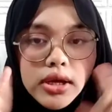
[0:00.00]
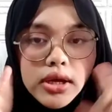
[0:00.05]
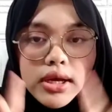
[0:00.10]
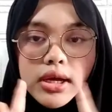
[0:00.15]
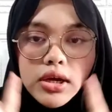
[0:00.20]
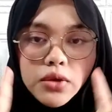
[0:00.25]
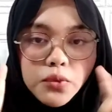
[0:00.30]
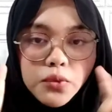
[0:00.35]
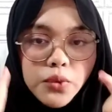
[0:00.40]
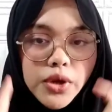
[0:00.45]

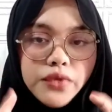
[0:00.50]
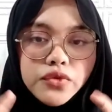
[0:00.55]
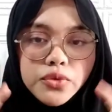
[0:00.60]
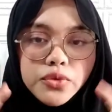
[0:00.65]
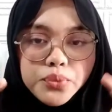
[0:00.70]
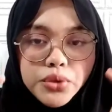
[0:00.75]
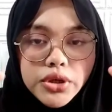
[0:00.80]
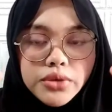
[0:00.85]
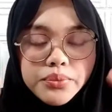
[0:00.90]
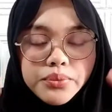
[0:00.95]
have to
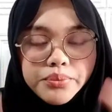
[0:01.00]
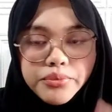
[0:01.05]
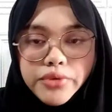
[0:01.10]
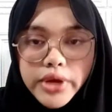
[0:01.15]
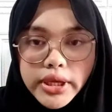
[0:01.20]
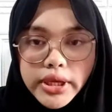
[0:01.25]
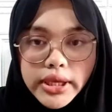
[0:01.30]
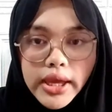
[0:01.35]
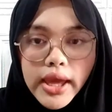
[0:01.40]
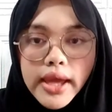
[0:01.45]
put in
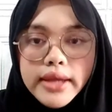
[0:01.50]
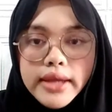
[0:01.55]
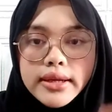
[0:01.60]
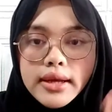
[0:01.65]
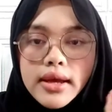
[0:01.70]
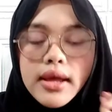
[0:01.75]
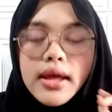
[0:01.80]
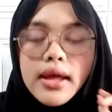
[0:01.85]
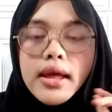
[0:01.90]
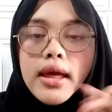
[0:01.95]
bracket
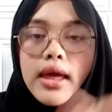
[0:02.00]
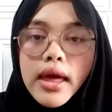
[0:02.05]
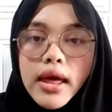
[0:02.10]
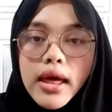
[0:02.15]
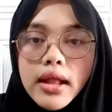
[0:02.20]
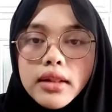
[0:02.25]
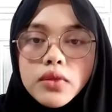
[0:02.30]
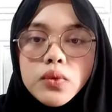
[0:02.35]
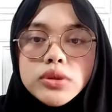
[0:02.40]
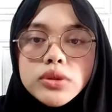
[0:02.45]

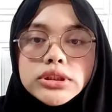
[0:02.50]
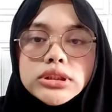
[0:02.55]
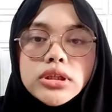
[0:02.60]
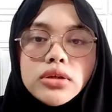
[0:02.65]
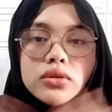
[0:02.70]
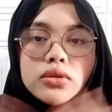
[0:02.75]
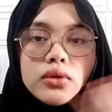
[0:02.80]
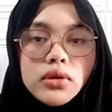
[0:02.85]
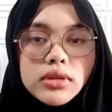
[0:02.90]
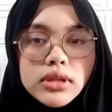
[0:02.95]
L, which is the
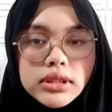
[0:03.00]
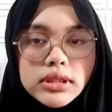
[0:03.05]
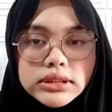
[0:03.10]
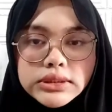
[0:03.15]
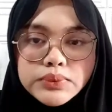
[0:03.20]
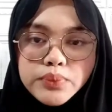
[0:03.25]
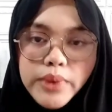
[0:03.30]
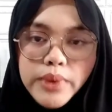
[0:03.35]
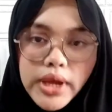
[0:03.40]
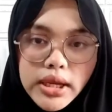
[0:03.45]
total
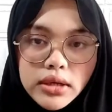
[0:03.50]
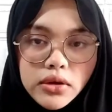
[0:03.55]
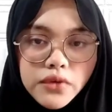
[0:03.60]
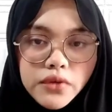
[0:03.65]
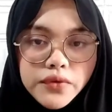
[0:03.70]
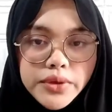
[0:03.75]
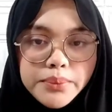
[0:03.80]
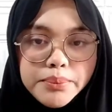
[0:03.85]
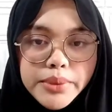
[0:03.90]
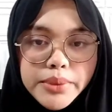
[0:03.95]
span
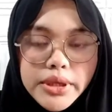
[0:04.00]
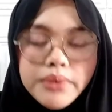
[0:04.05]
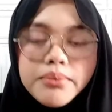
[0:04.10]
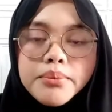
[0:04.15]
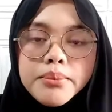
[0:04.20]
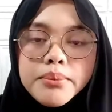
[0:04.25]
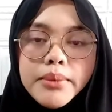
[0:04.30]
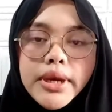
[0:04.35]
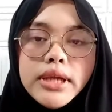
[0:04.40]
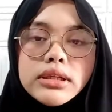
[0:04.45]
of the beam,
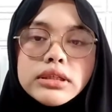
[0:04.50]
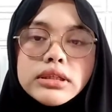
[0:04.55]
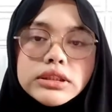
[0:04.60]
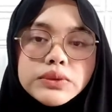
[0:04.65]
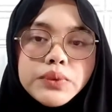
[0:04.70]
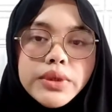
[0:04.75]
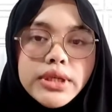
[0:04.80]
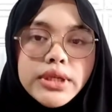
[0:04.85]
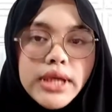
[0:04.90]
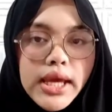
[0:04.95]
minus
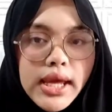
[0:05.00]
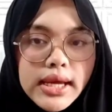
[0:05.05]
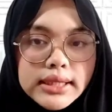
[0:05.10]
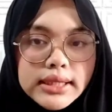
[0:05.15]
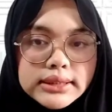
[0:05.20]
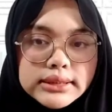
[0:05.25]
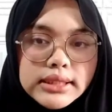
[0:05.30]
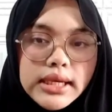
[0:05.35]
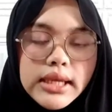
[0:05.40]
with the X,